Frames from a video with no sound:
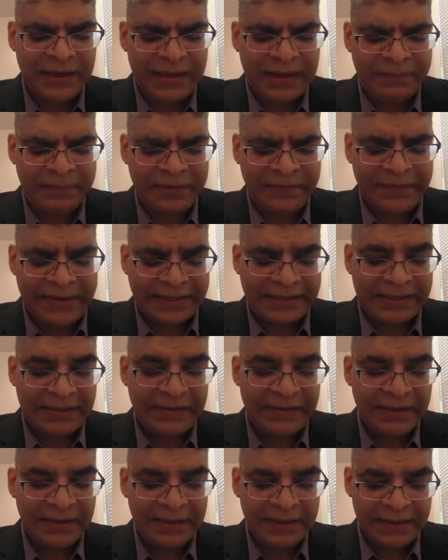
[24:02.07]

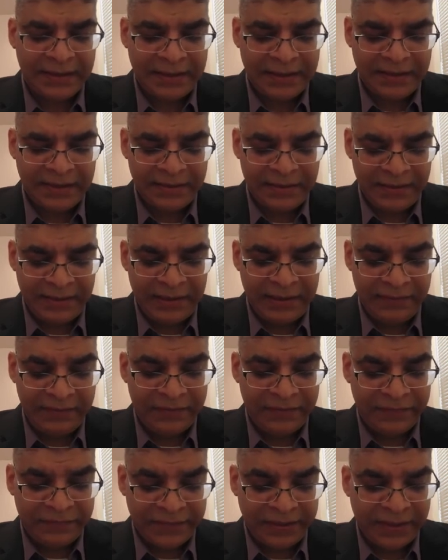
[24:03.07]
perfected
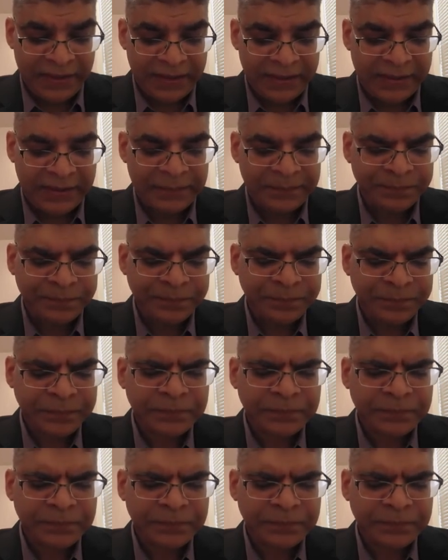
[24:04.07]
even further.